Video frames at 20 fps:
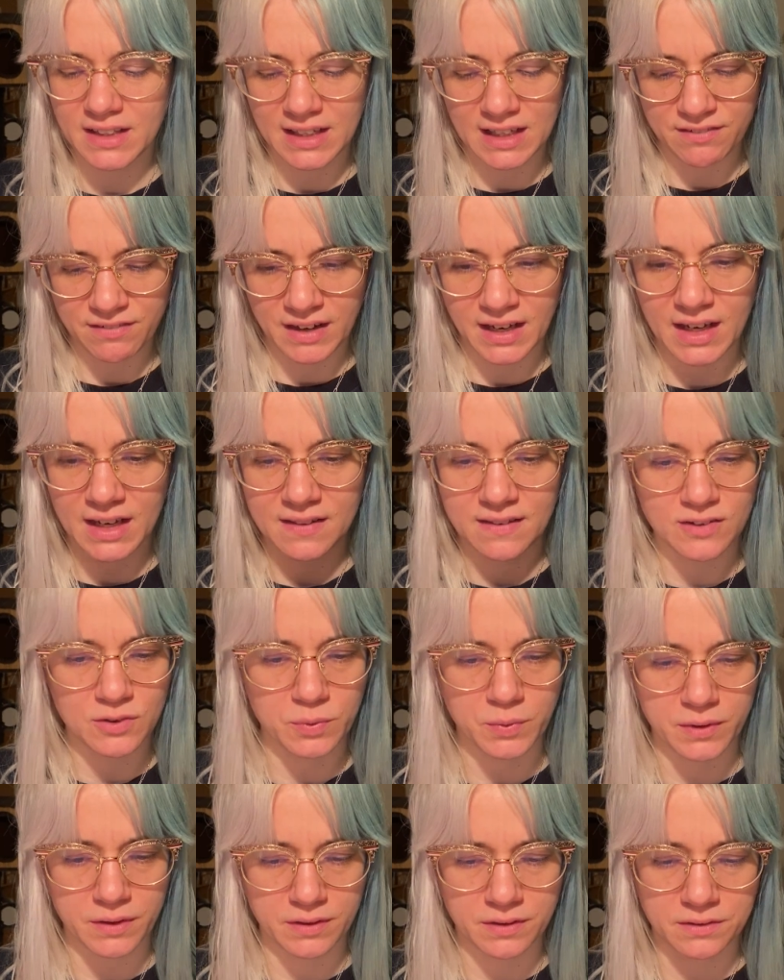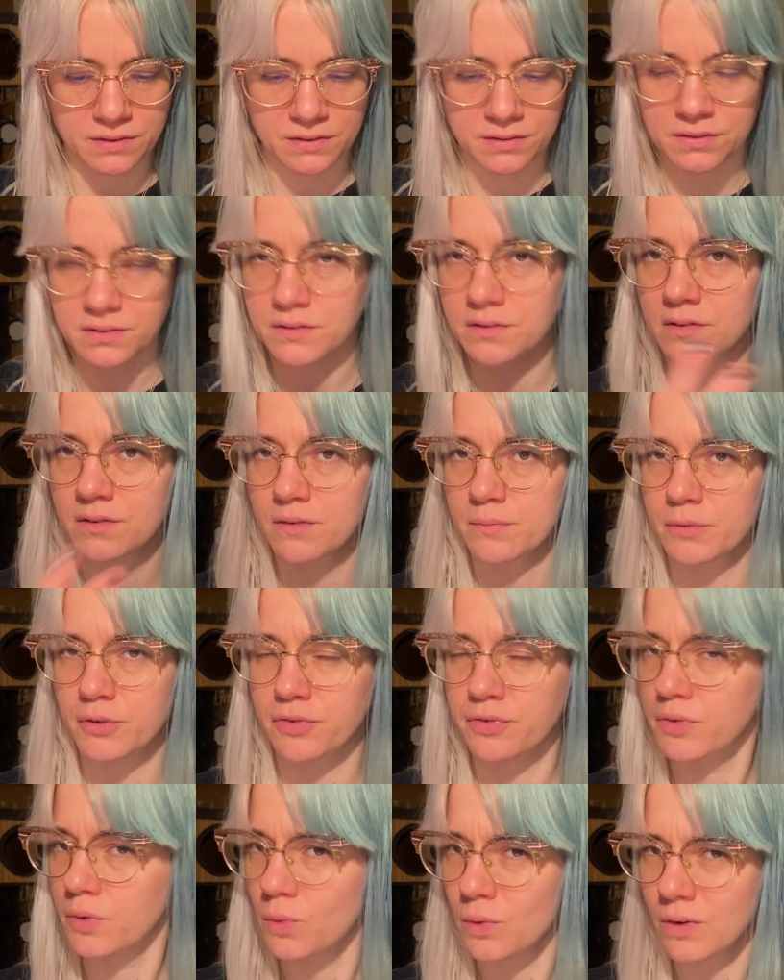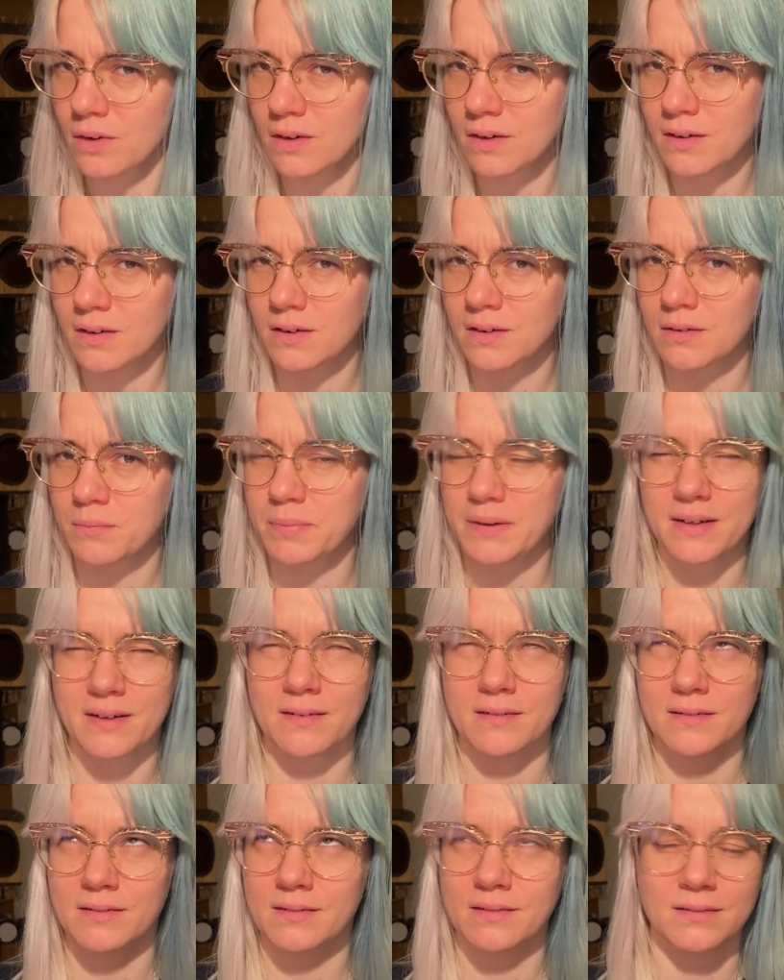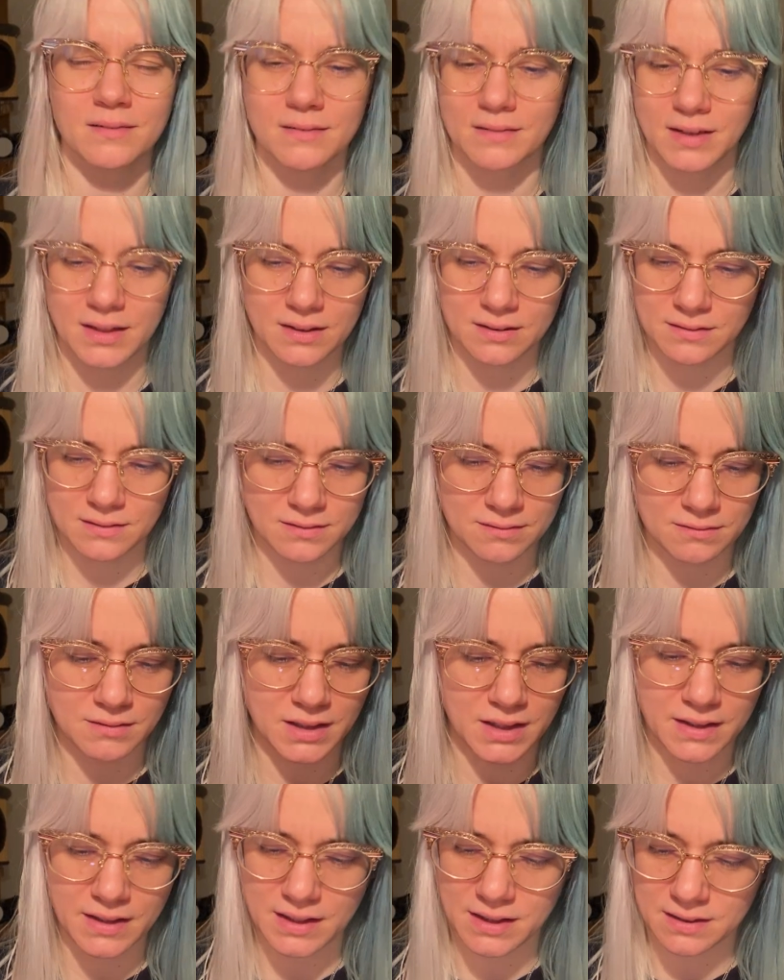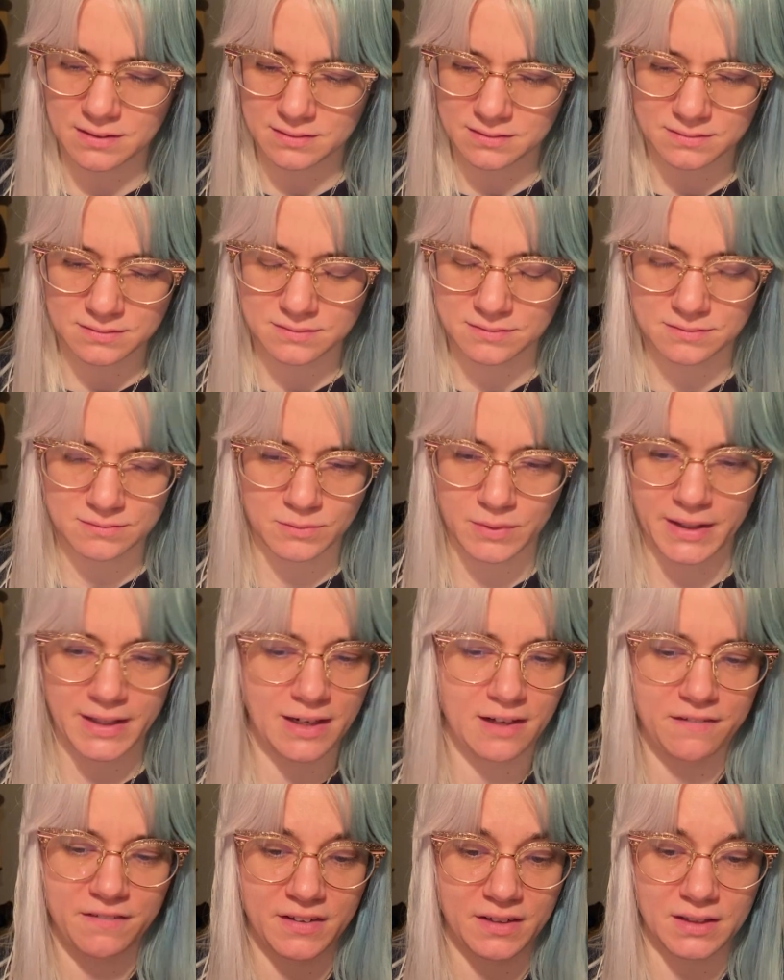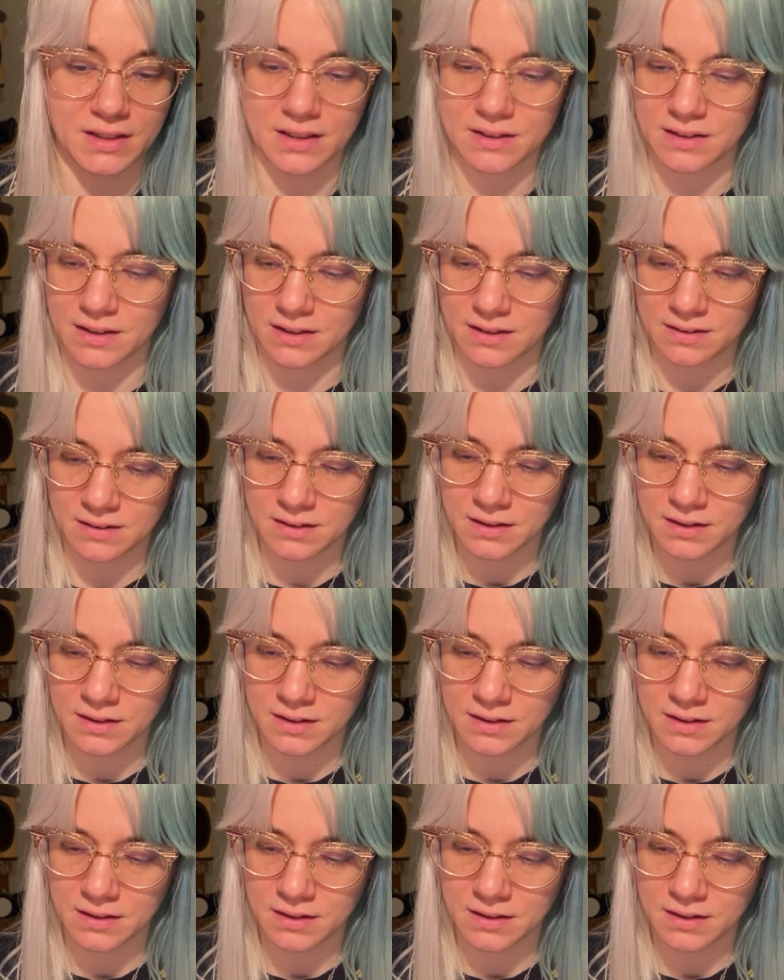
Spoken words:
I've had this one before, but I don't know why I feel like that.